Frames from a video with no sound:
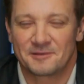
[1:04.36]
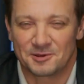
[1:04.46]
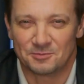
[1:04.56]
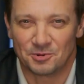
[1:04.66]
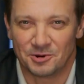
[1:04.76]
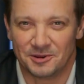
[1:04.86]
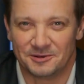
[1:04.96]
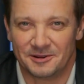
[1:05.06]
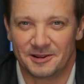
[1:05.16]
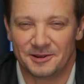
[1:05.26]
Good morning.
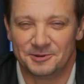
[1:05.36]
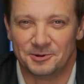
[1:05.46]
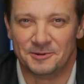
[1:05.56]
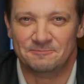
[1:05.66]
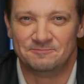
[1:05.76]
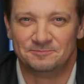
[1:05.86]
How you doing?